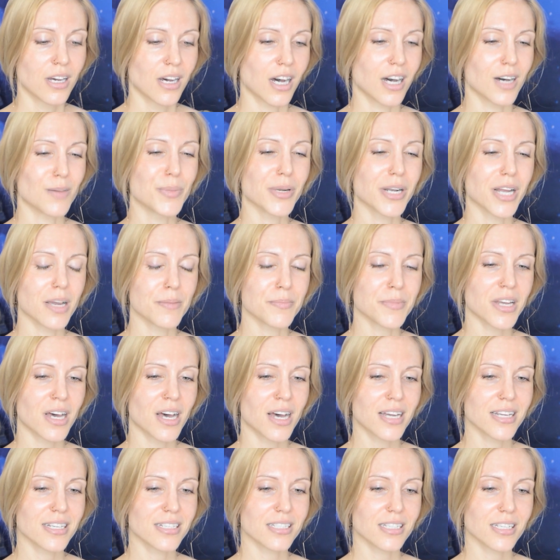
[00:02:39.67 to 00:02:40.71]
Uh, but I'm
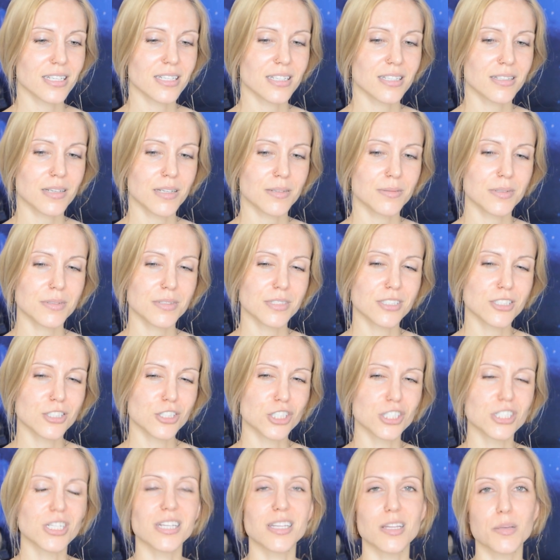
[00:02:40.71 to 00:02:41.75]
not, uh, it's
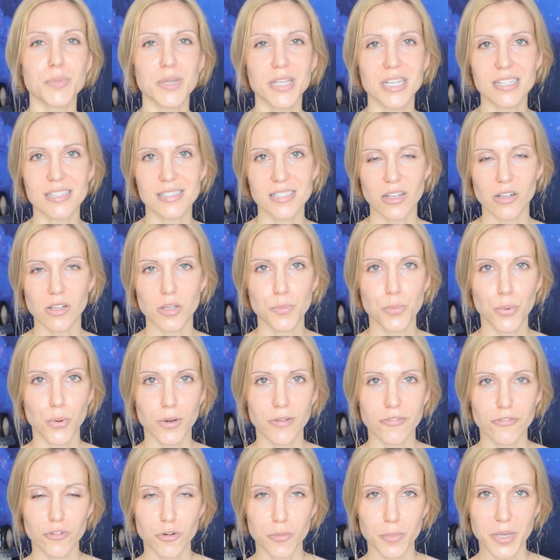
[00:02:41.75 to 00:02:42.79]
just not the biggest selling
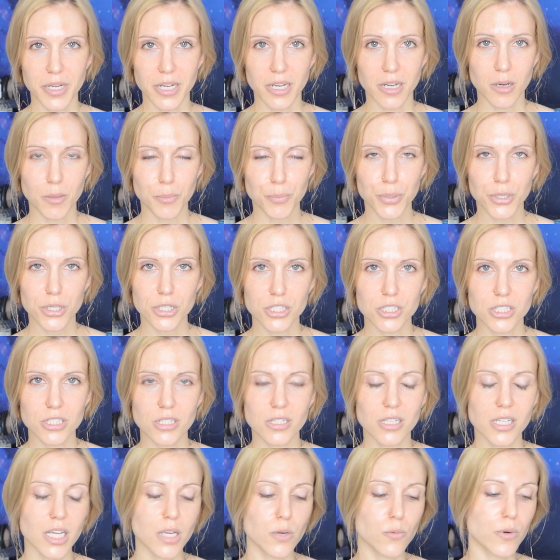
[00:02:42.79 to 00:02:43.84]
point for me
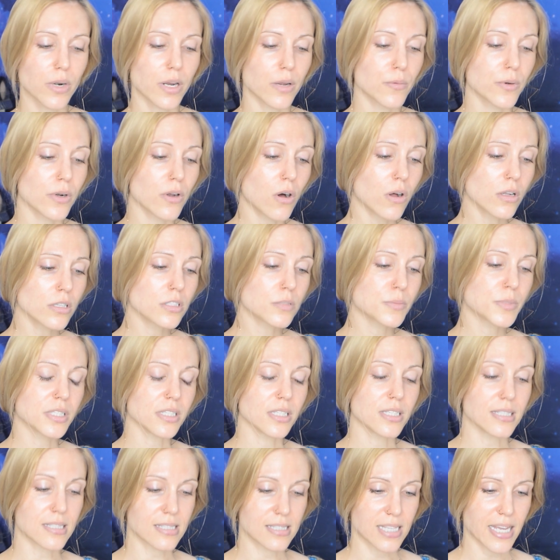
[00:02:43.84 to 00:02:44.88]
personally. What I would
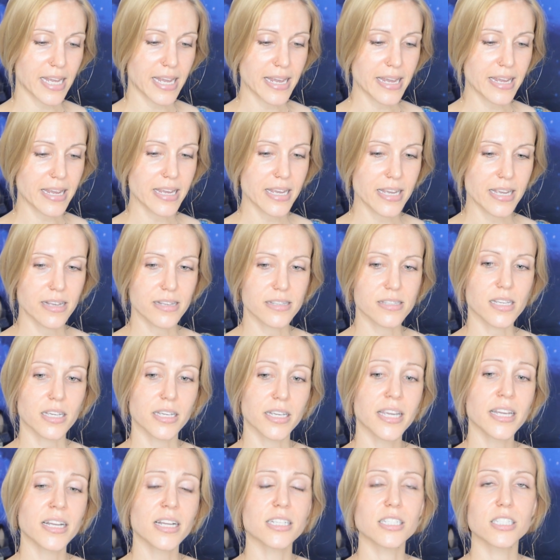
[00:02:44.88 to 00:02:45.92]
ultimately say is,
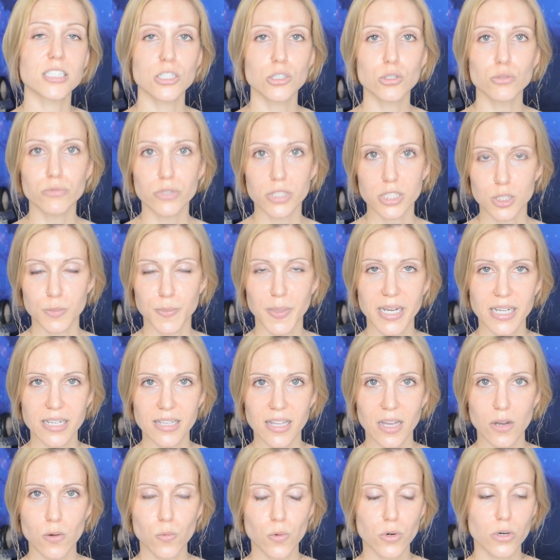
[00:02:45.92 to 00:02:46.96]
again, I still respect
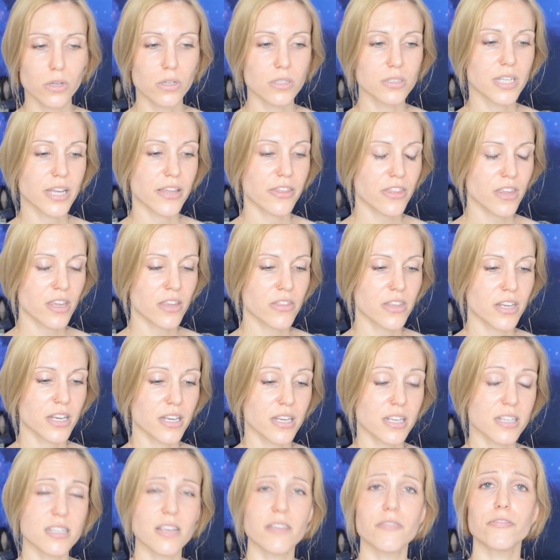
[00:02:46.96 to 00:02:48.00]
that world. I think that
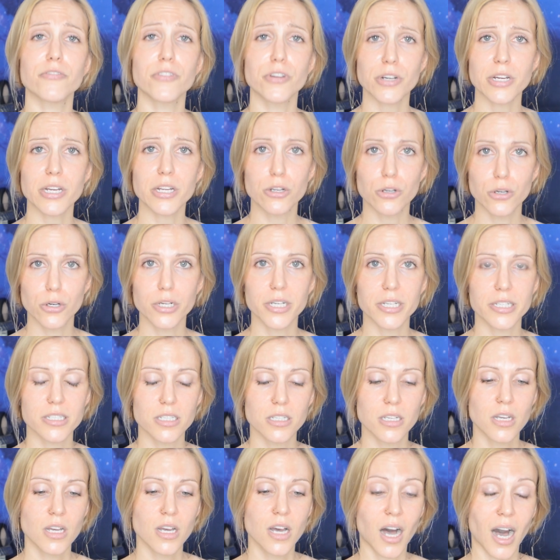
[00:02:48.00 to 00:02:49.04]
it is a very
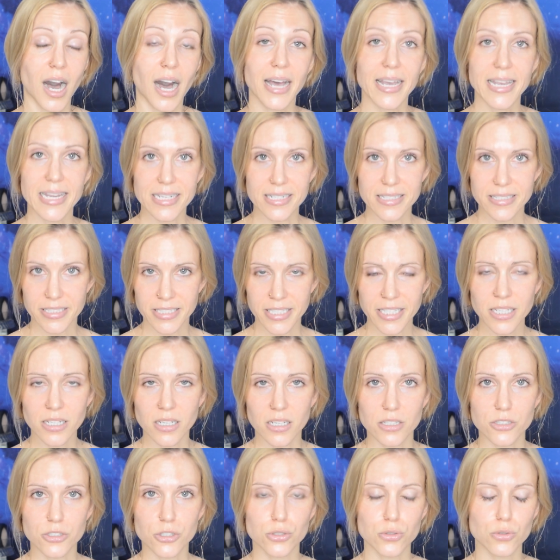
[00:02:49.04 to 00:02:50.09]
good
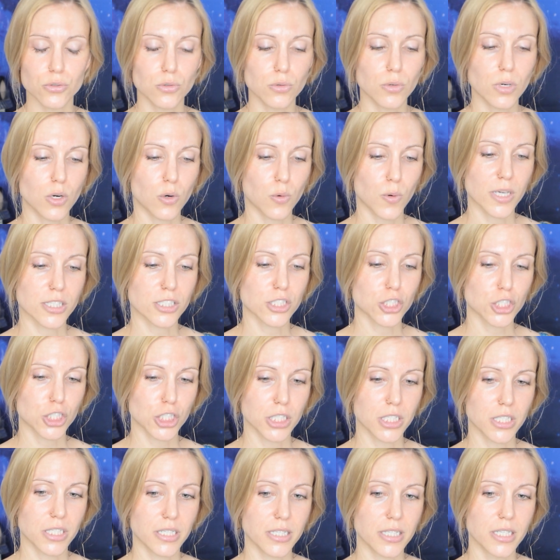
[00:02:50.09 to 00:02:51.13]
idea to
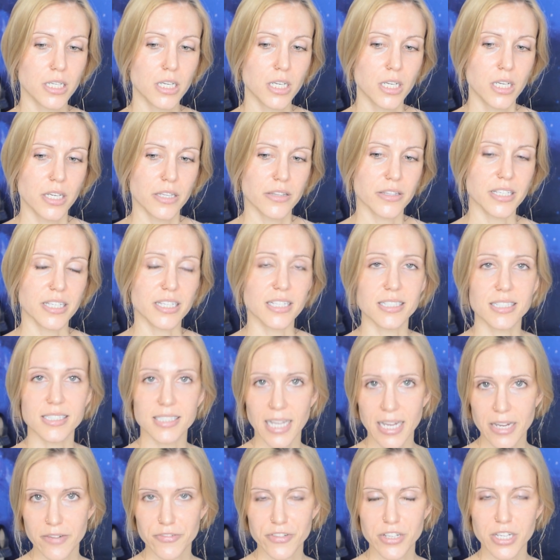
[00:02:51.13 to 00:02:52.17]
question the
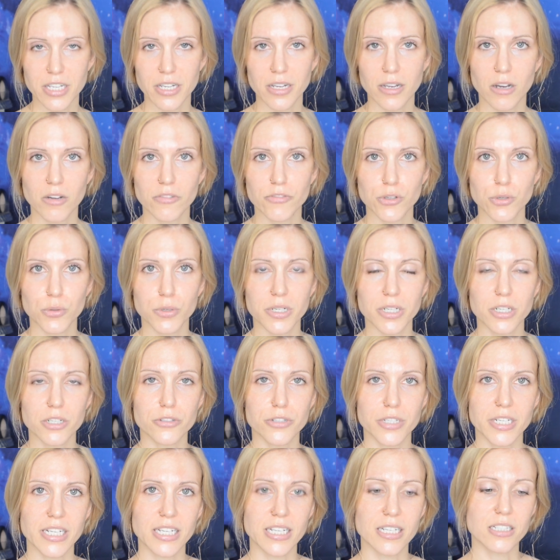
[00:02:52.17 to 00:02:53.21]
safety of your
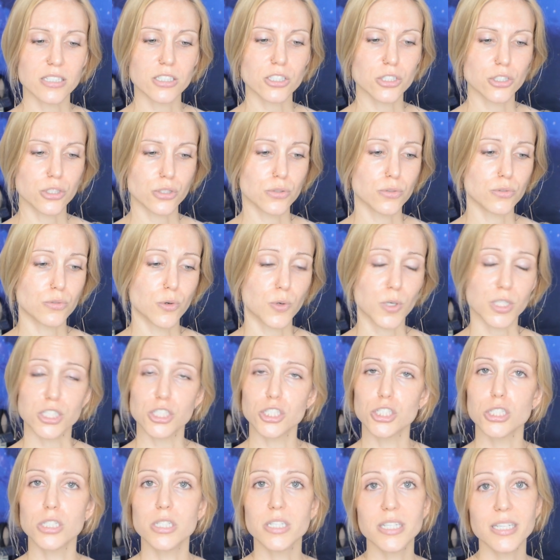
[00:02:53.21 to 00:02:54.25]
ingredients, to
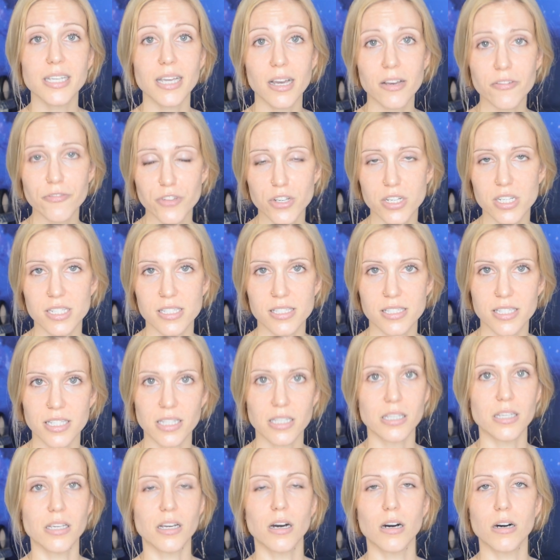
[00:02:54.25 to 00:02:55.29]
question the
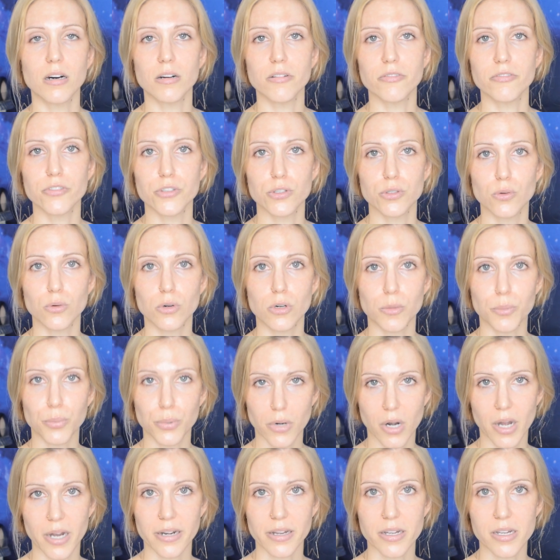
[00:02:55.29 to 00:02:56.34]
efficacy of your
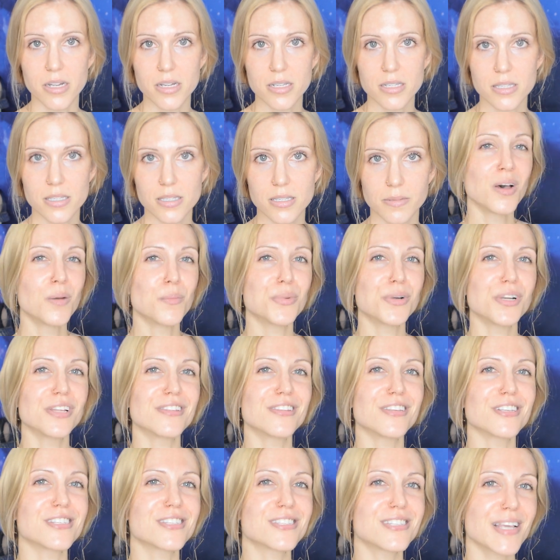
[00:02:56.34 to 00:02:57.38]
products. But at
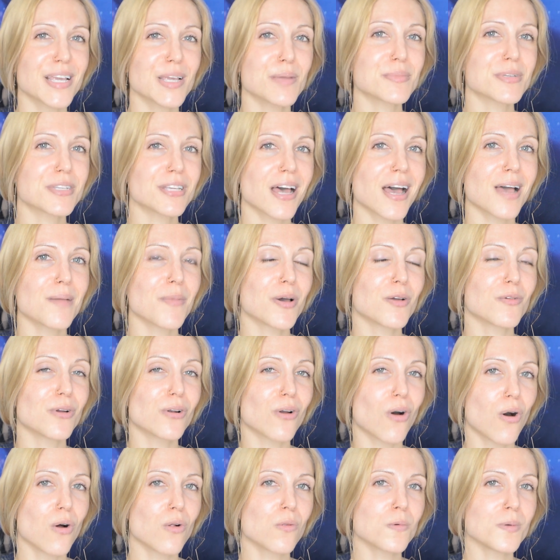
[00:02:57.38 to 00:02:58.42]
the same time, I would
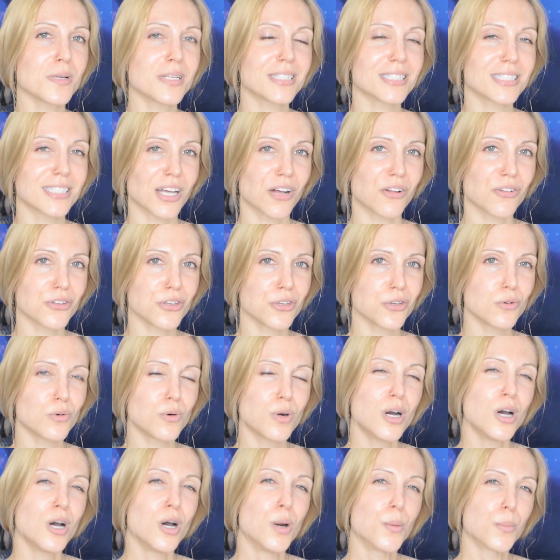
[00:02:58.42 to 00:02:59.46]
always tell
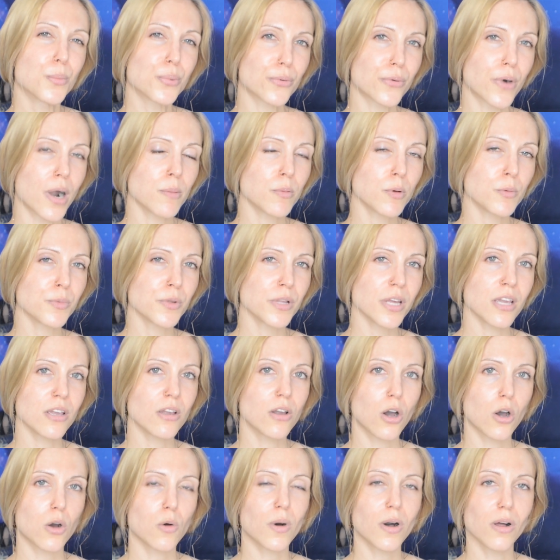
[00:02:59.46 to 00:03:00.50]
you, probably
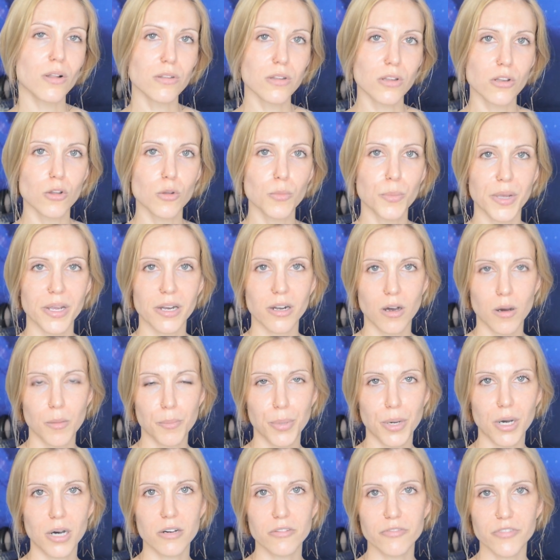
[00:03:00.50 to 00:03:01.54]
go a little bit
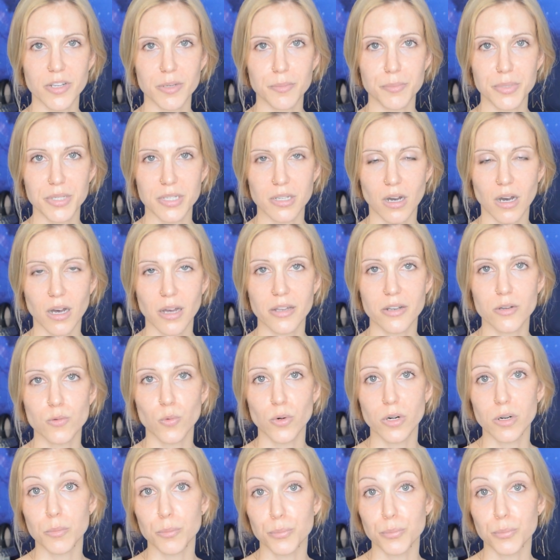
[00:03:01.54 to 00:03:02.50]
above and beyond what a